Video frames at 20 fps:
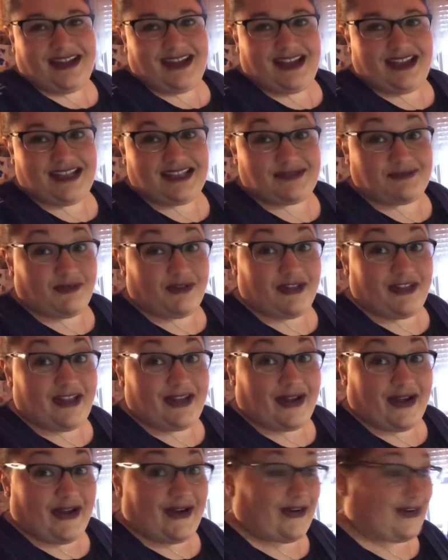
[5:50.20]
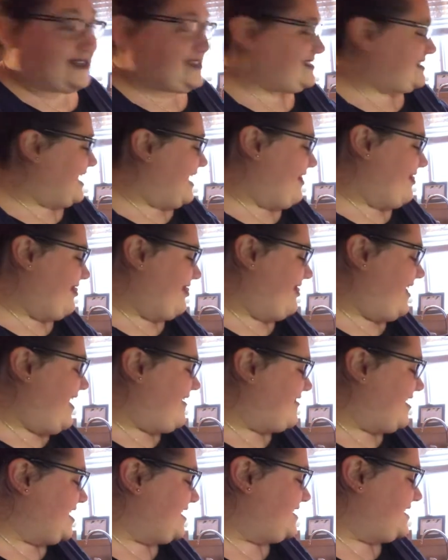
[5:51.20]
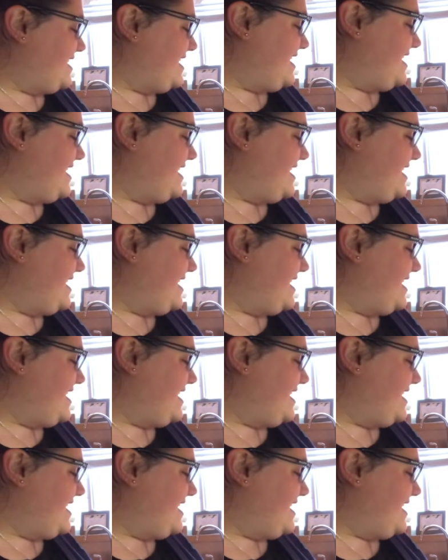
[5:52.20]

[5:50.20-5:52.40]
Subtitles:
is more like art. I love it.